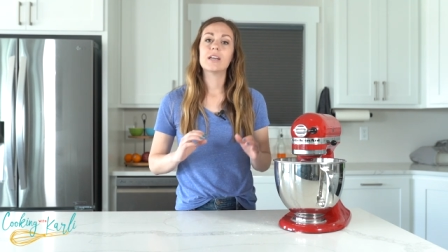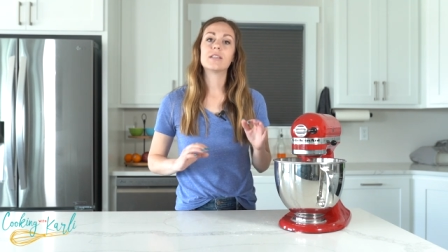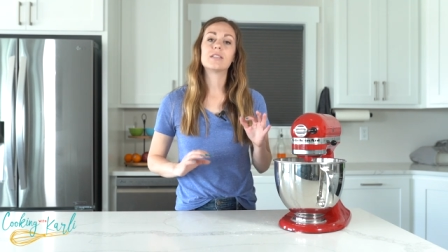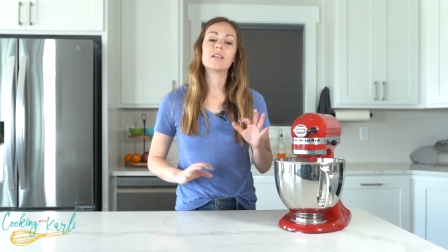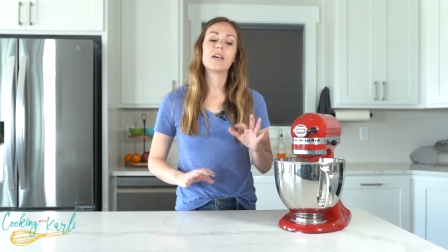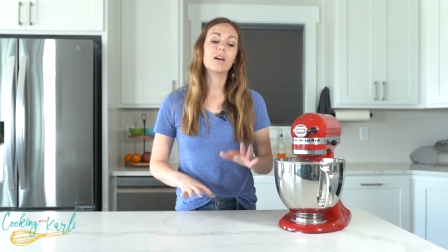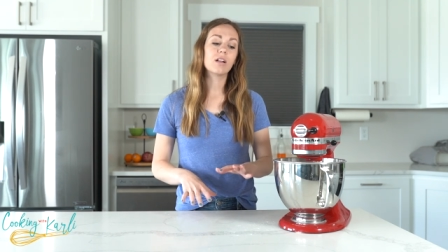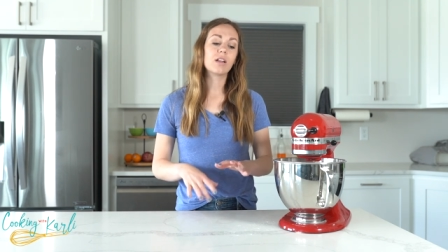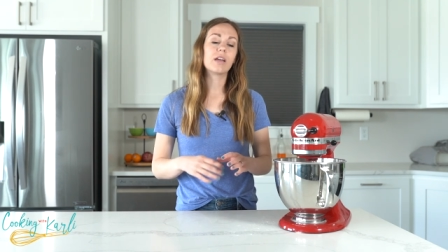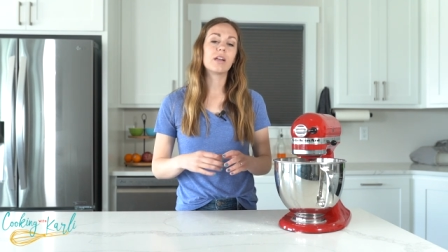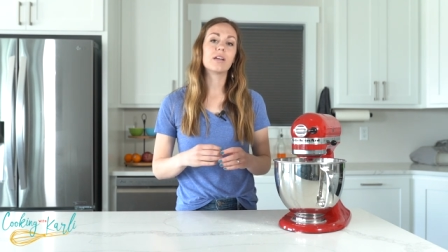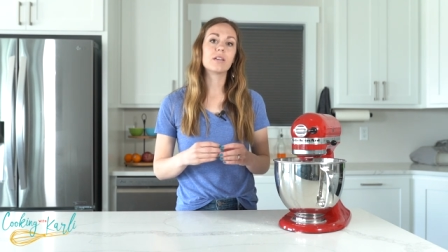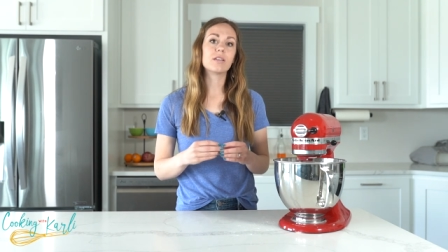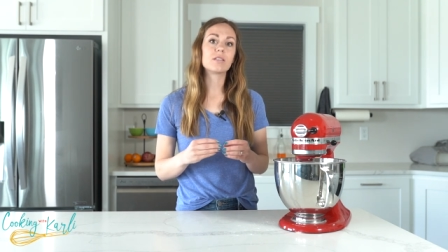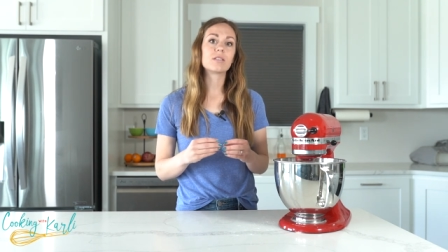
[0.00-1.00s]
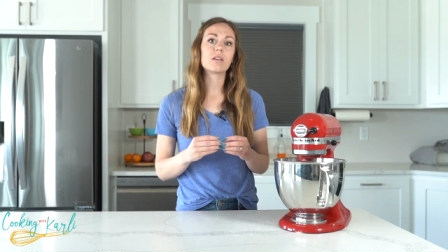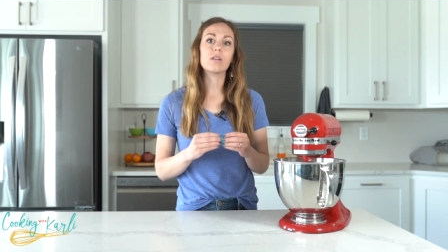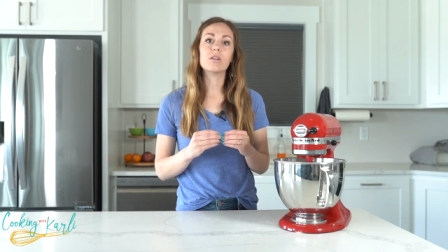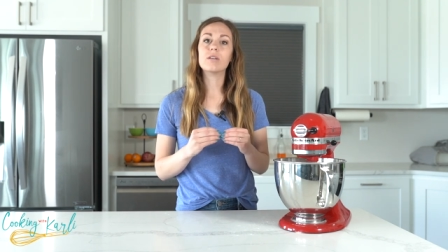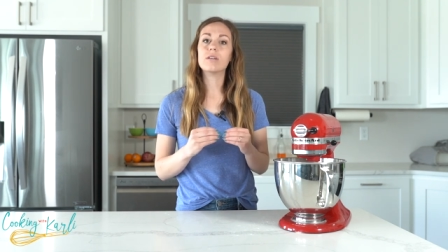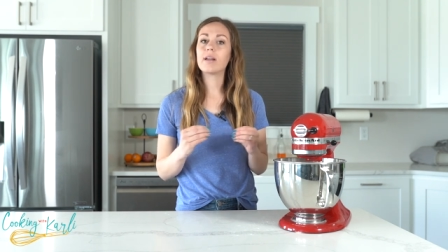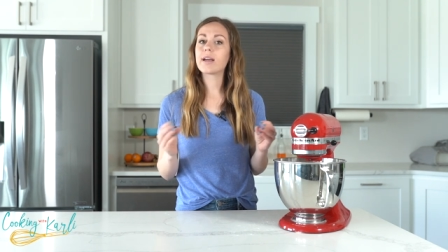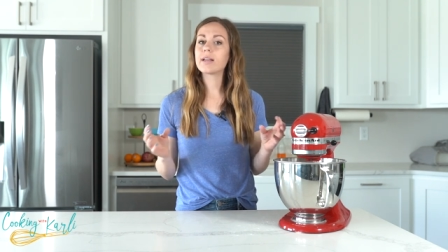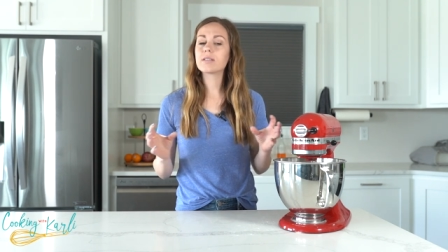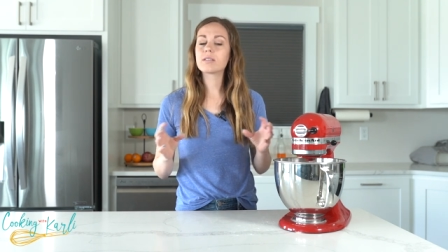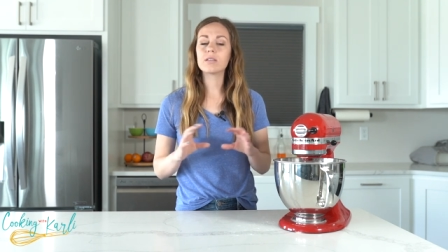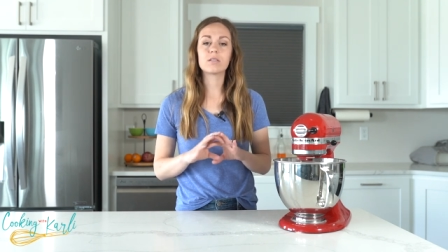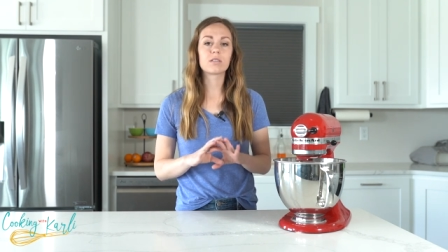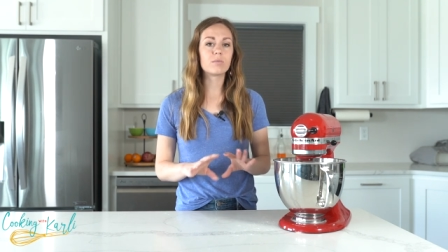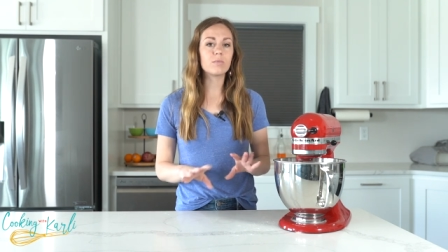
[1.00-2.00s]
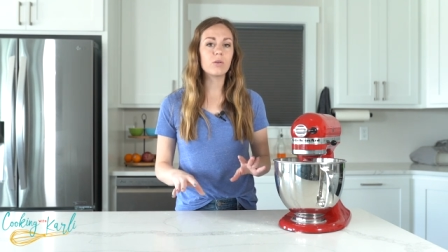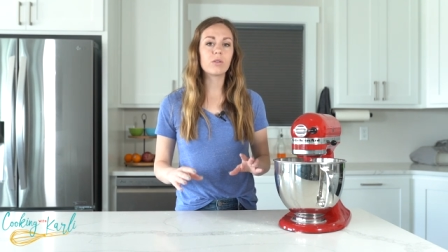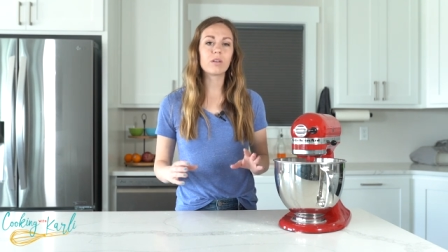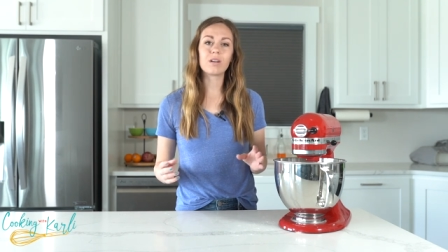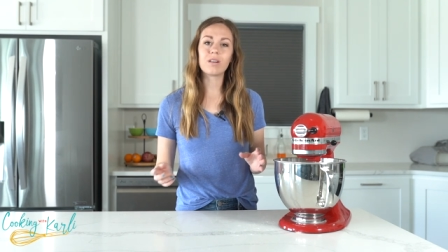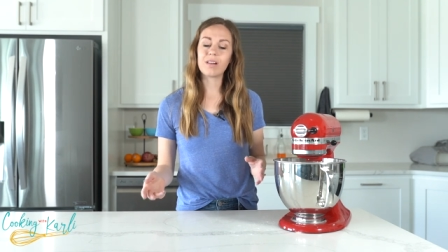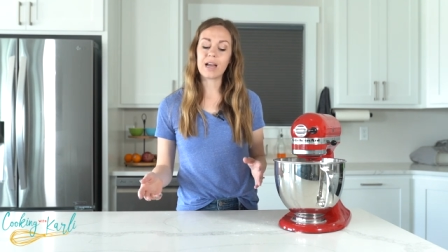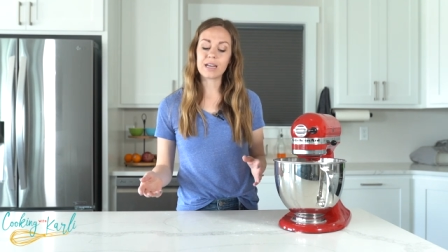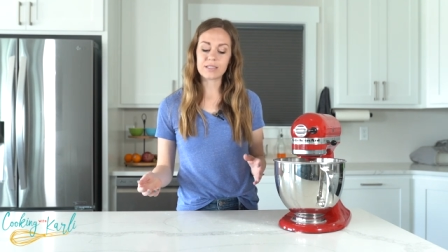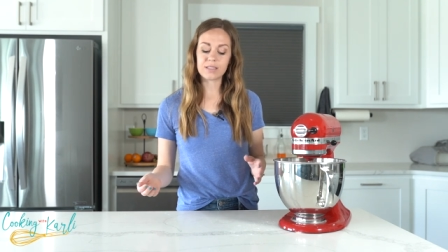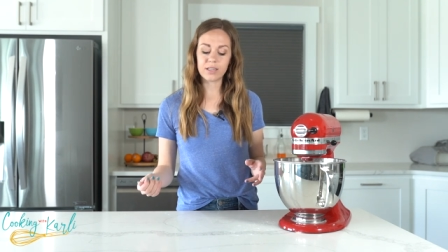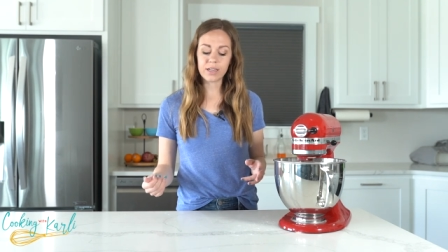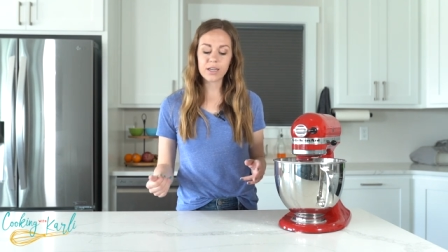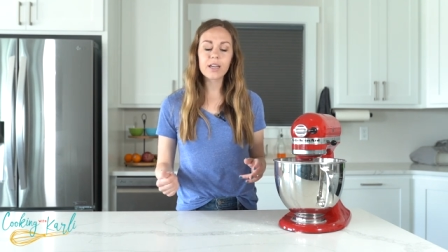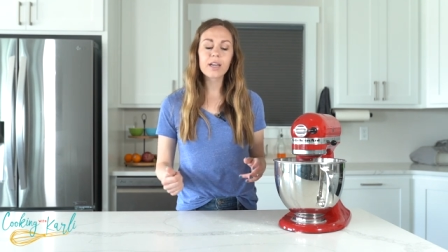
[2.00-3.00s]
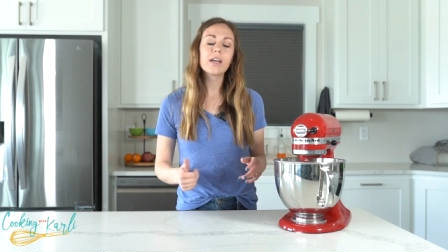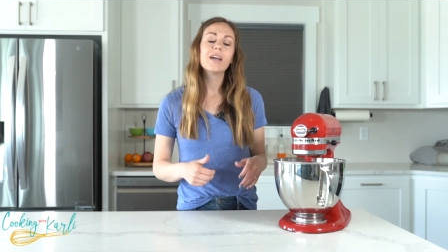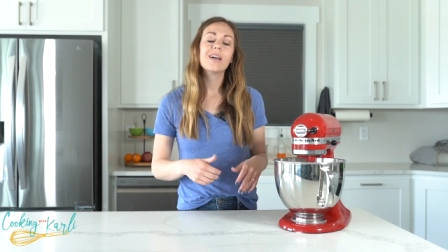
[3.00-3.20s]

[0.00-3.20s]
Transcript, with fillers: until it is nice and smooth and elastic.